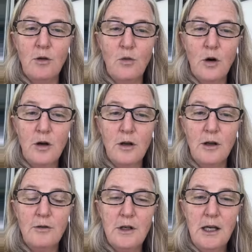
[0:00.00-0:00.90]

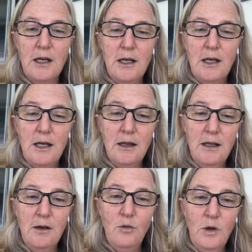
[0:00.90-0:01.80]
workload. And
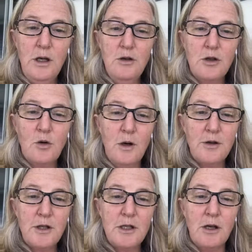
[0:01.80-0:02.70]
then we use
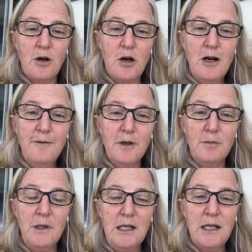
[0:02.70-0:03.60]
quercetin often
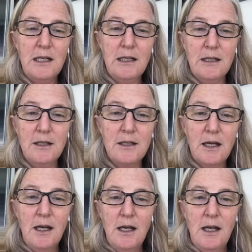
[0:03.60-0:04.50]
because
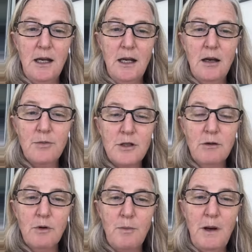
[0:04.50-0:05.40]
it helps
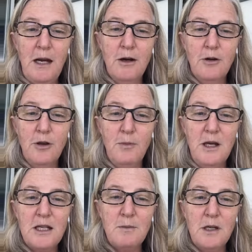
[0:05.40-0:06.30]
to repair the
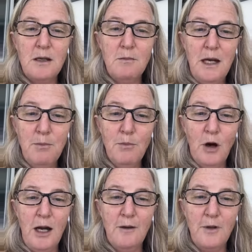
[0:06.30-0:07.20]
basement
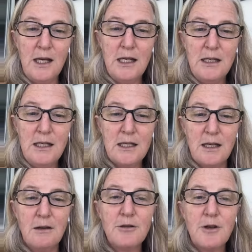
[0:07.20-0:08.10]
membrane of the kidney
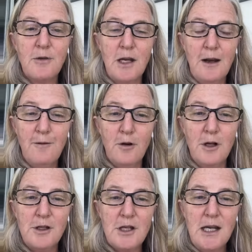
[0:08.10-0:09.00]
cells, of the
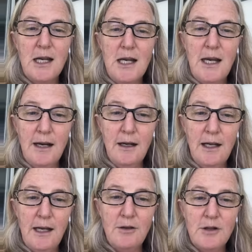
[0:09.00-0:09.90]
nephrons, and
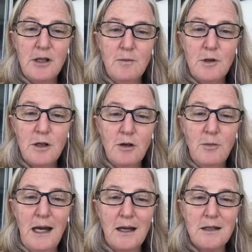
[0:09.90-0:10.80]
allows them to go
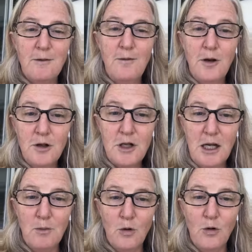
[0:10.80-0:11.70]
back to
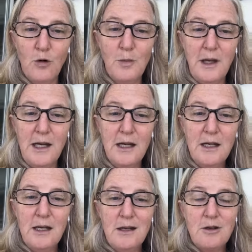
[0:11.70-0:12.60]
functioning more normally.
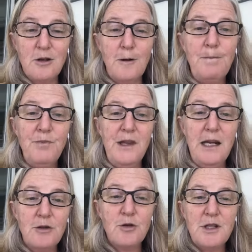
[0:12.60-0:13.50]
So
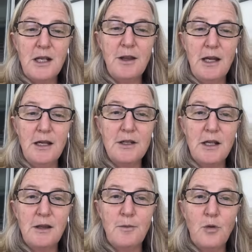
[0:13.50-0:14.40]
the interesting thing is
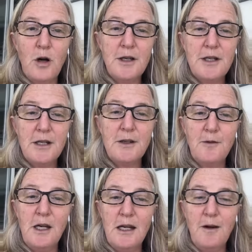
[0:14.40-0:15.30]
that the process of
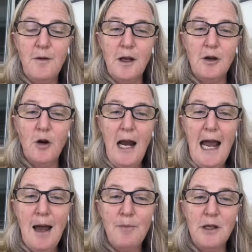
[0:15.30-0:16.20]
kidney failure
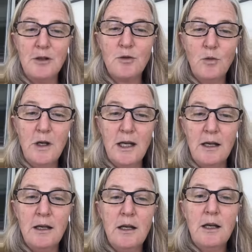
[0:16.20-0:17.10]
happens
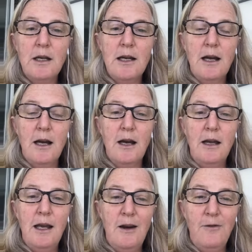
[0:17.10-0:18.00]
when
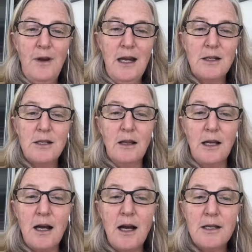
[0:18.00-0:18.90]
advanced
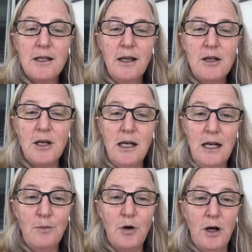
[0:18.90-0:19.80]
glycosylation
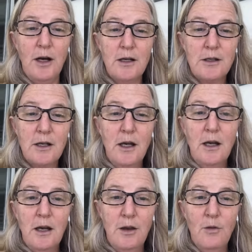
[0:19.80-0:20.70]
end products,
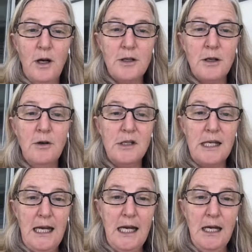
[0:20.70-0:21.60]
otherwise known as
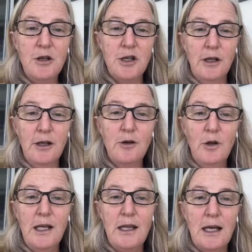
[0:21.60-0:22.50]
age, and
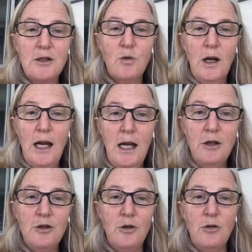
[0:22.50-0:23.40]
literally that's what
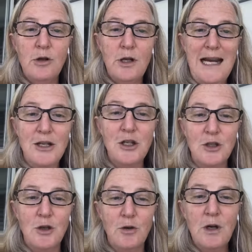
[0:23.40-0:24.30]

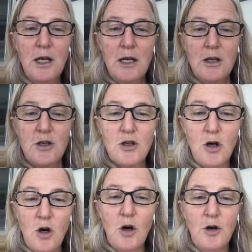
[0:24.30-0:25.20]
ages you,
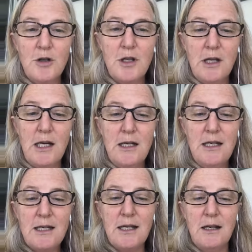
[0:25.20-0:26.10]
scars the
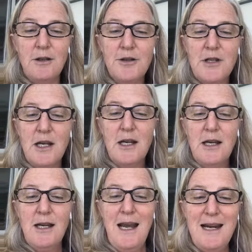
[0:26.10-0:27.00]
kidney cells.
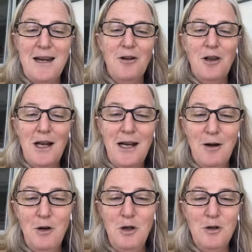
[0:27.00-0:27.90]
Hey Caroline, how
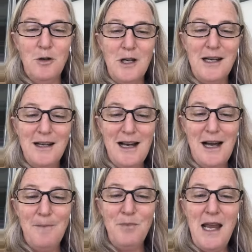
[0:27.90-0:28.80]
are you doing?
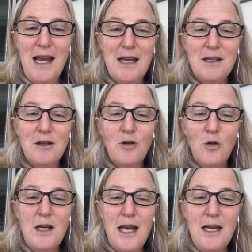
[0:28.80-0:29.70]
And
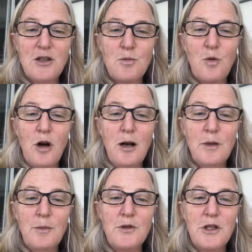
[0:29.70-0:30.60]
creates
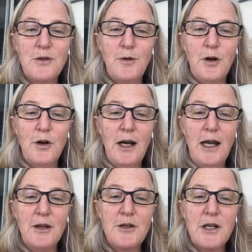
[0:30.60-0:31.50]
problems as far
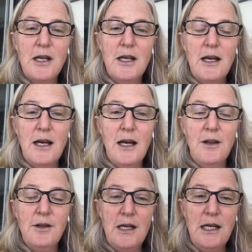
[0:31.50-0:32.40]
as
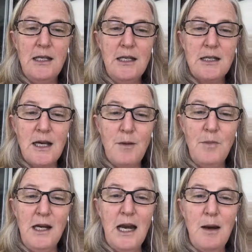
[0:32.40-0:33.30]
the kidneys not
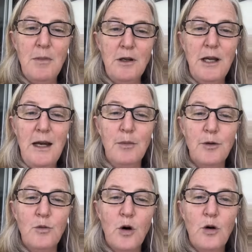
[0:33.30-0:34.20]
being able
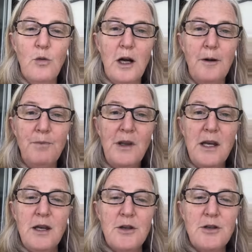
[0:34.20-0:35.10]
to work well.
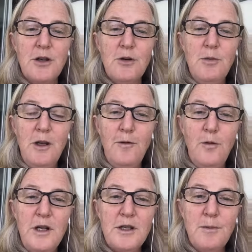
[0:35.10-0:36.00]
So if
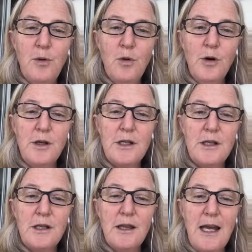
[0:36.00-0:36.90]
we support
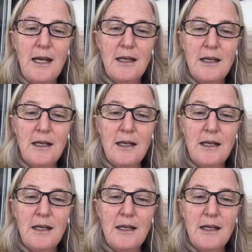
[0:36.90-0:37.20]
that